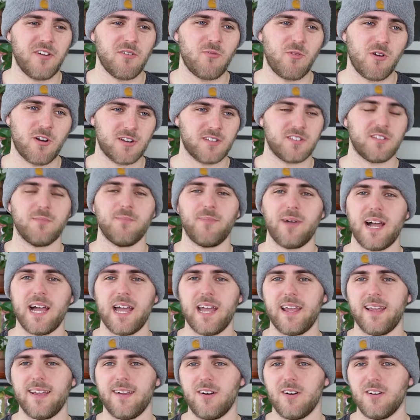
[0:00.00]
I wanted to
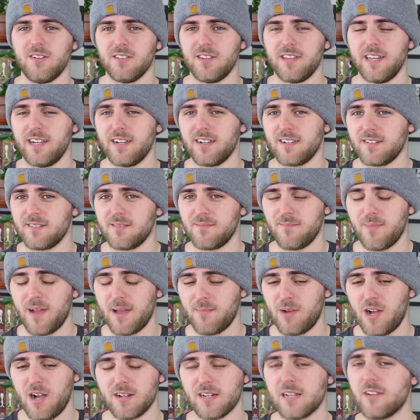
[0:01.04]
buy all my
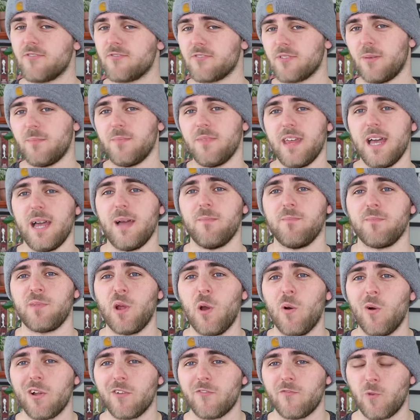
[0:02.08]
manga from them
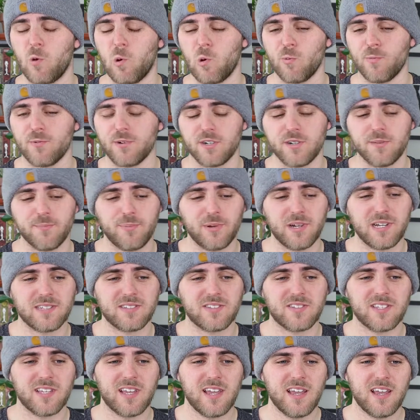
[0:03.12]
going forward,
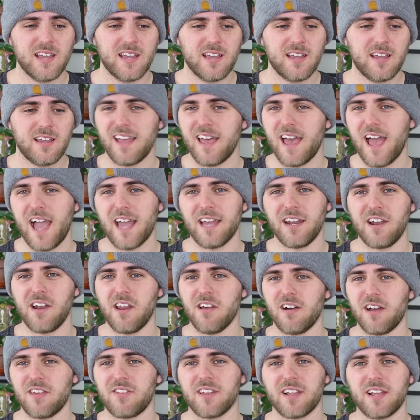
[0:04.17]
but I don't
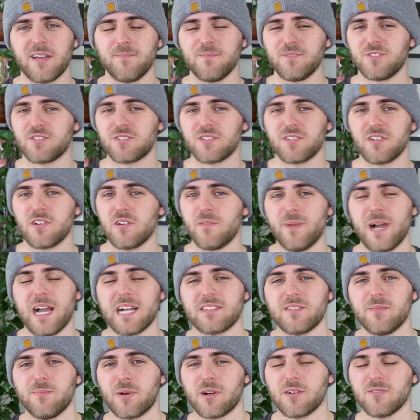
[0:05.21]
know. I think I'm just gonna go
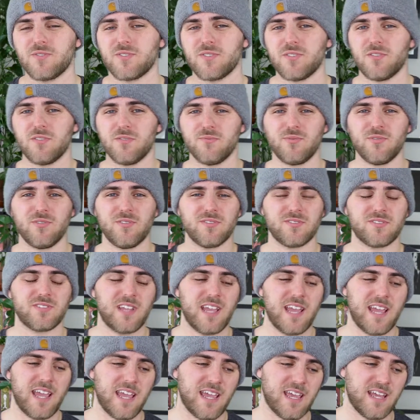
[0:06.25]
back to Barnes & Nobles
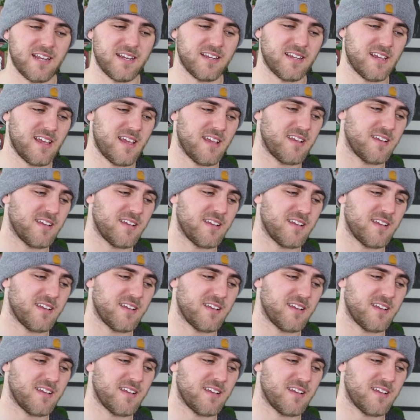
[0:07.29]
and